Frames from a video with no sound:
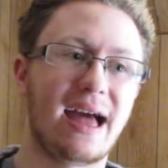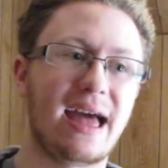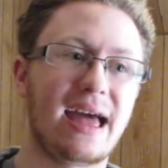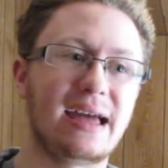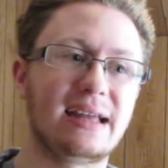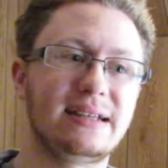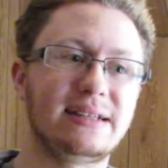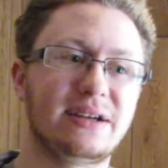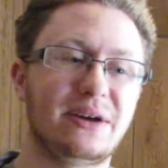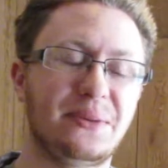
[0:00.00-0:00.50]

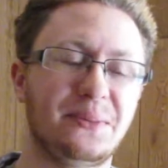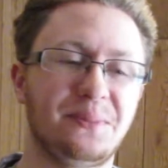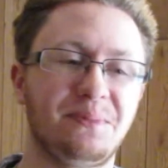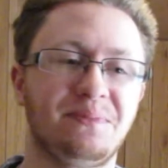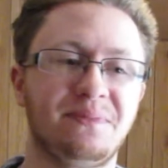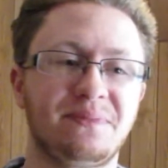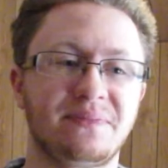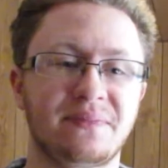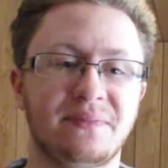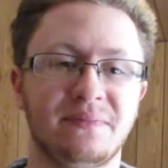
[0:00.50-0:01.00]
And,
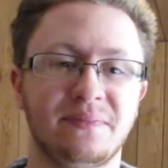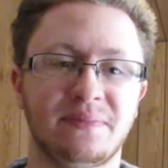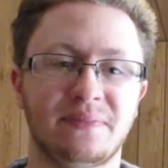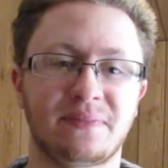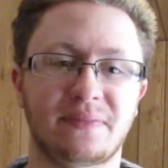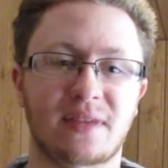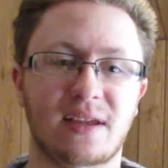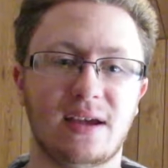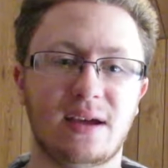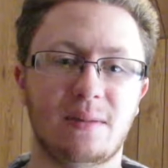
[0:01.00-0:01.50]

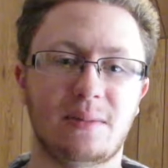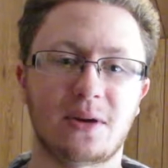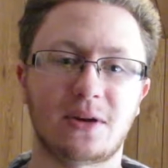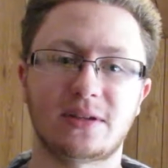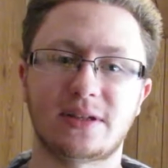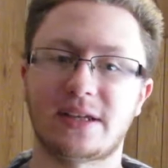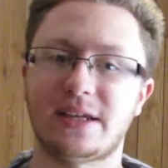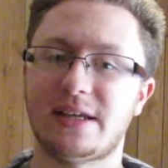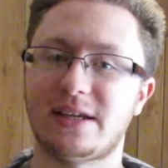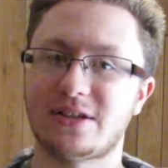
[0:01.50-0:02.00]

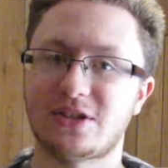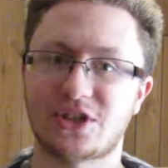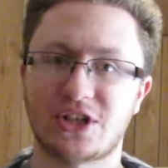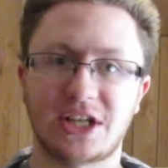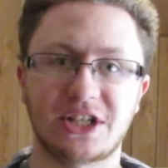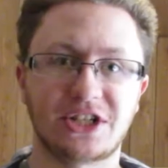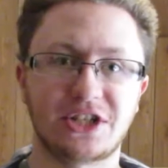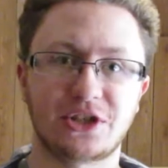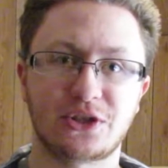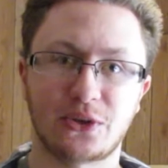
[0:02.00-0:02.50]
apparently he has
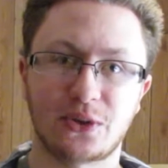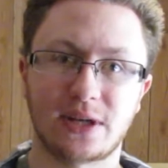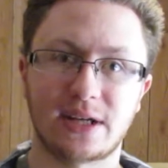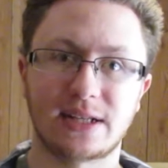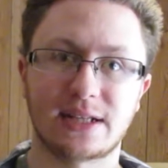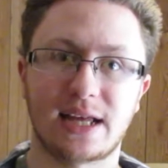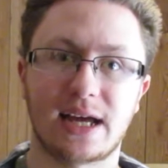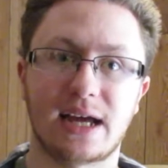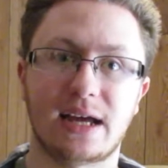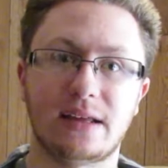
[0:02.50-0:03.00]
changed his story
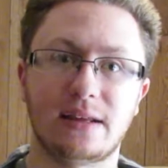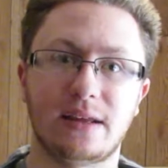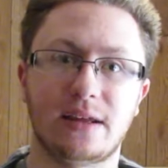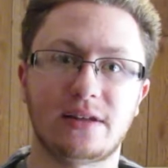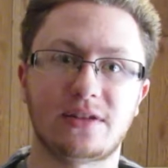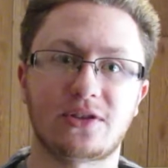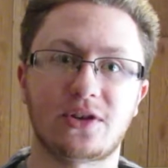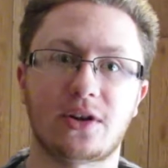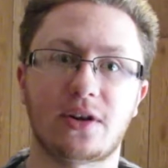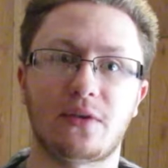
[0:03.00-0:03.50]
a lot.
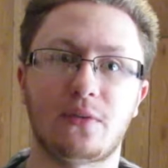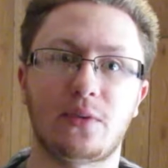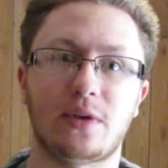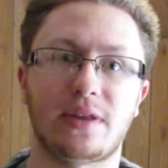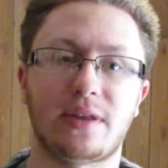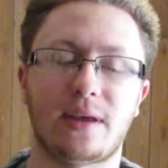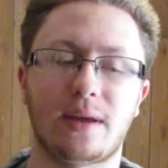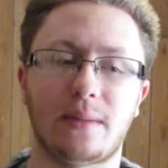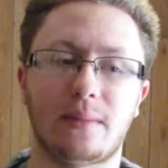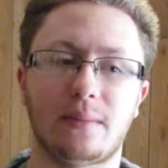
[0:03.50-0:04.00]
It started
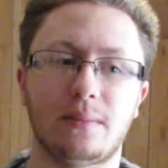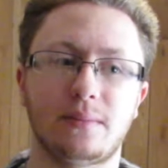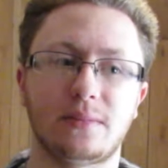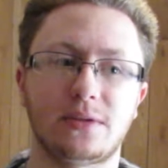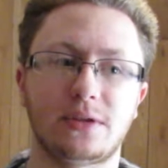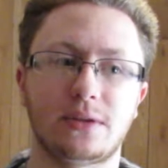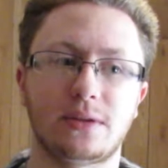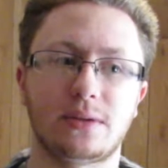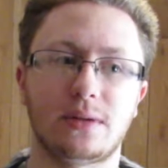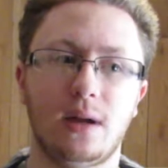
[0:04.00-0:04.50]
with him,
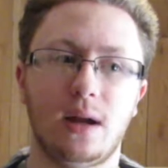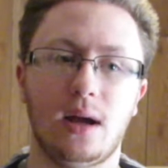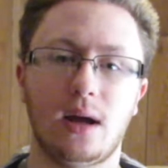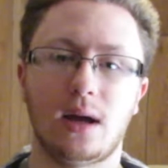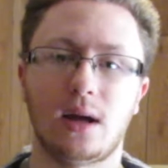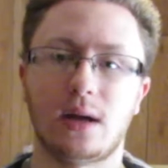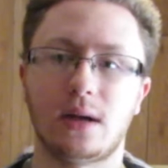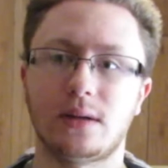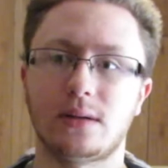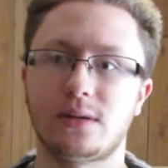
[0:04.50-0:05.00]

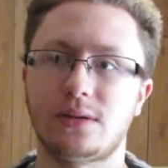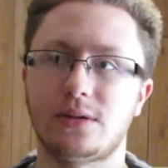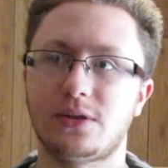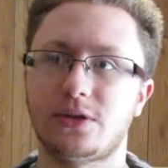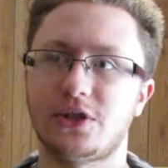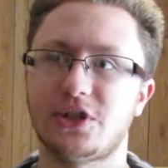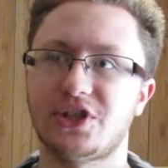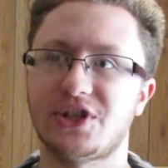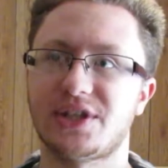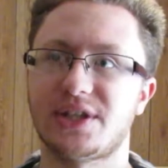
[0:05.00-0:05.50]

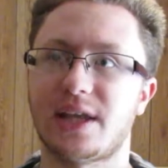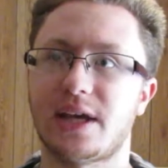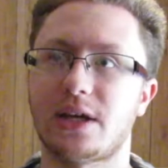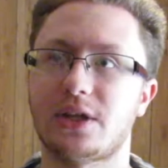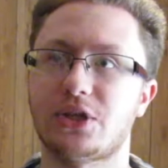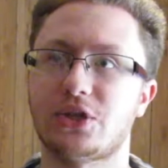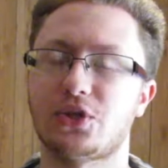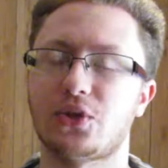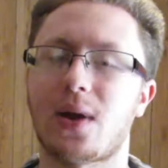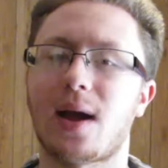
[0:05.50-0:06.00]

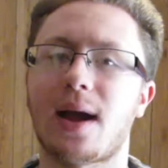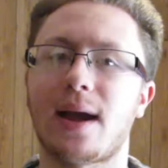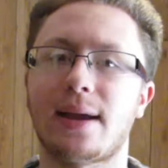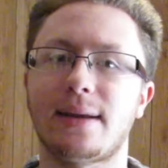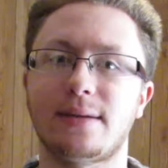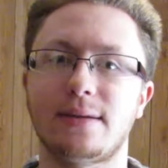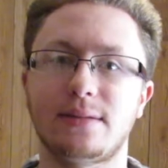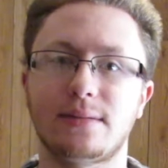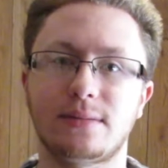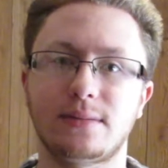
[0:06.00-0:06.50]
trying
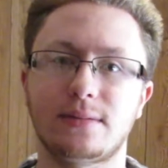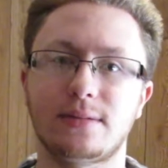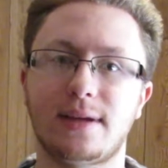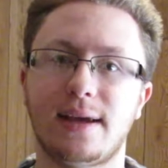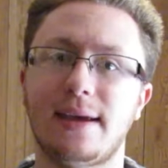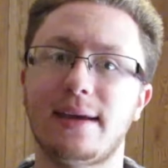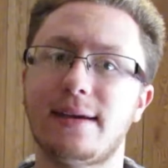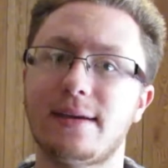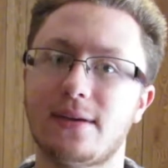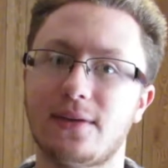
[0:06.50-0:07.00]
to
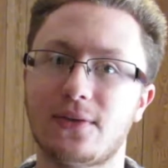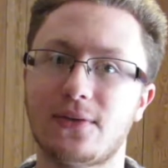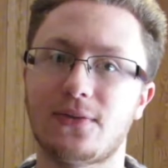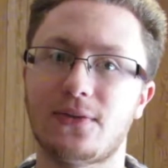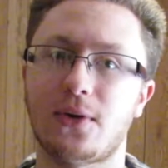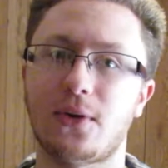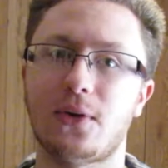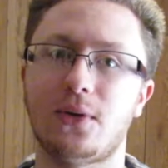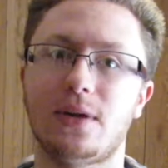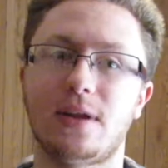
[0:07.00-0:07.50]
take your
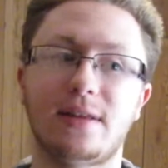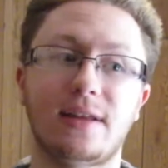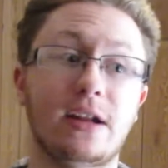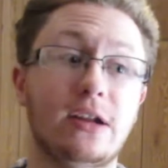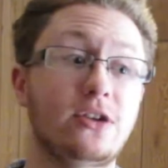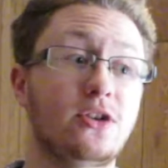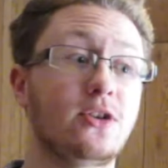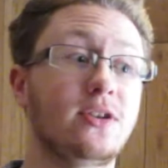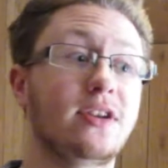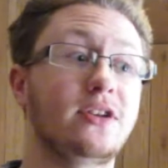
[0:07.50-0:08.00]
phone, and then
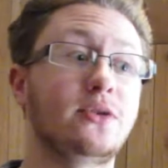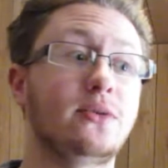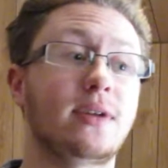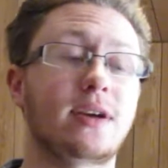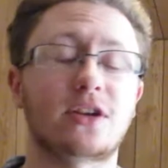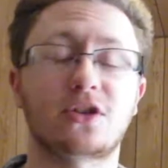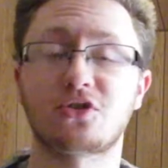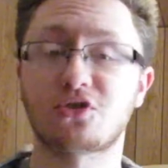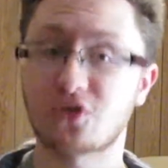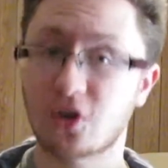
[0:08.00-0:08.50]
it turned into,
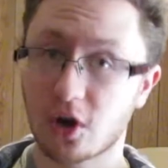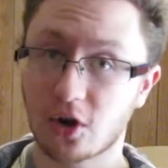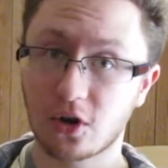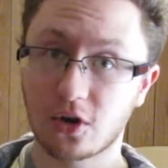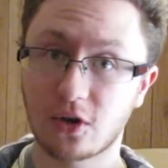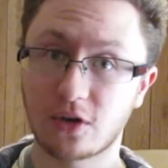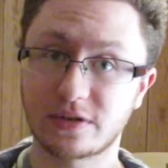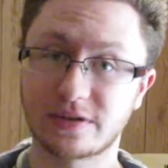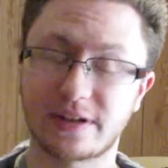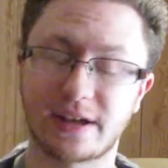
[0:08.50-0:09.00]
a
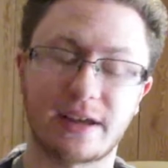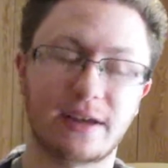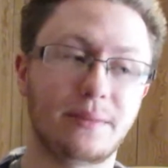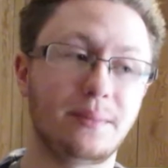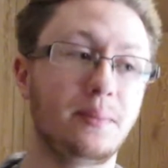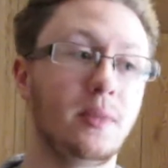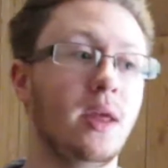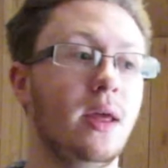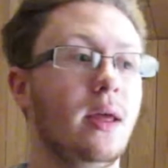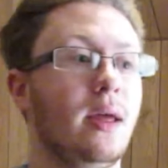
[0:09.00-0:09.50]
struggle to
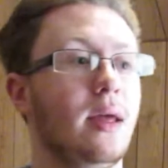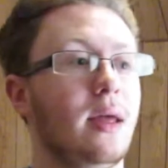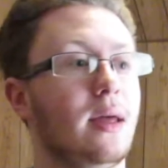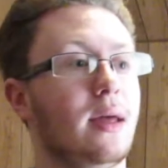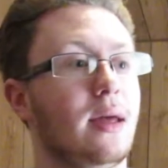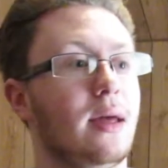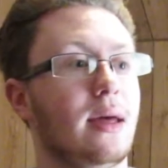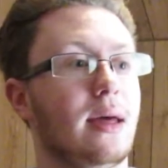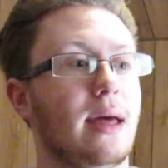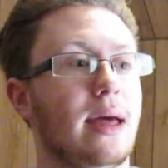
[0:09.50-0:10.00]
him.
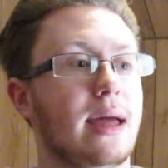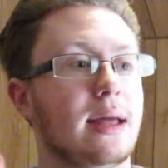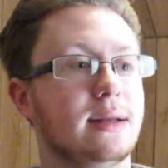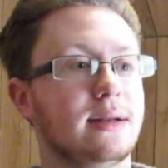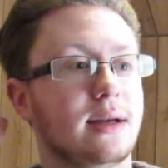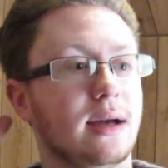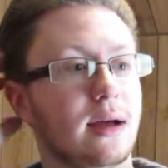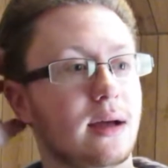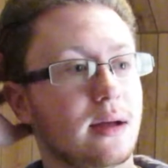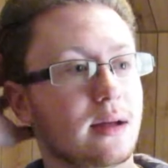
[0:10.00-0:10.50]
And,